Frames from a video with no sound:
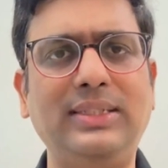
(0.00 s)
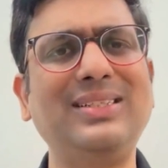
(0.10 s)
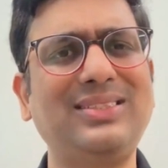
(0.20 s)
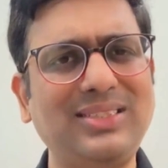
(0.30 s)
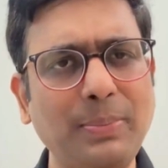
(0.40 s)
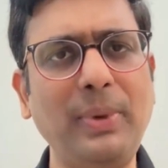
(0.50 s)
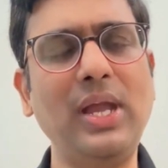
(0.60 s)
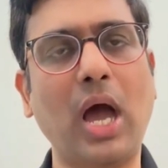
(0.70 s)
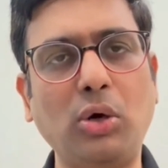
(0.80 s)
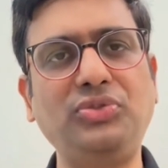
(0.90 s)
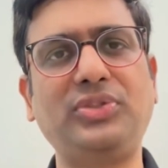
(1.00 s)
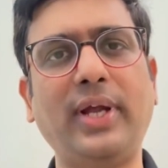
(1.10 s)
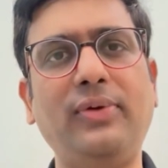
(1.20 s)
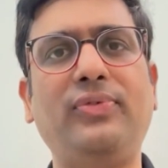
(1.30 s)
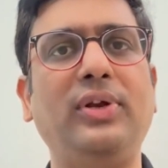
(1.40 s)
Just stepping
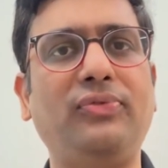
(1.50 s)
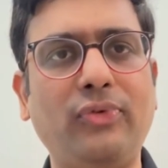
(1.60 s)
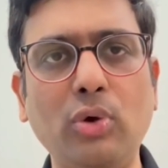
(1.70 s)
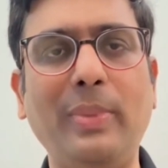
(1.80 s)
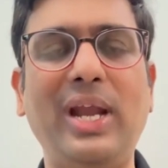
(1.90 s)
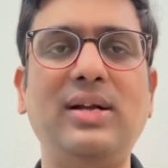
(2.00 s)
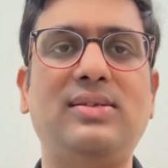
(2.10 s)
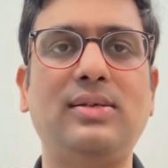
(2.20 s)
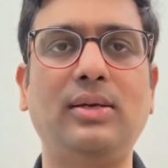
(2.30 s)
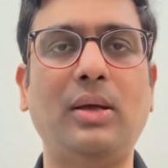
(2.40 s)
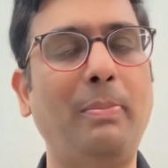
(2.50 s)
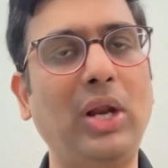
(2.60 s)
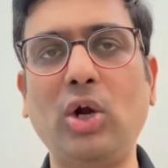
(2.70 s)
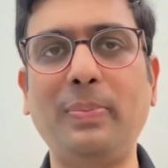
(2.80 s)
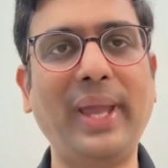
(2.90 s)
outside for a few minutes
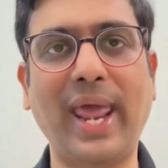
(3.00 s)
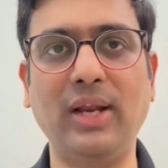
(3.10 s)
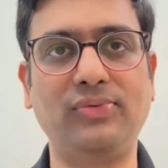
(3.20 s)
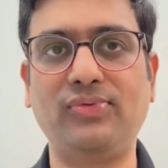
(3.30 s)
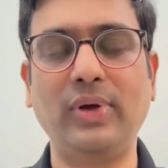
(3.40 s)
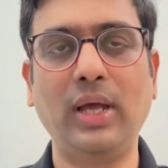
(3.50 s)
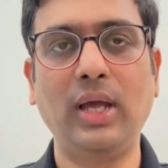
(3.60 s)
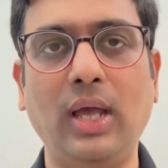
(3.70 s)
may not be enough.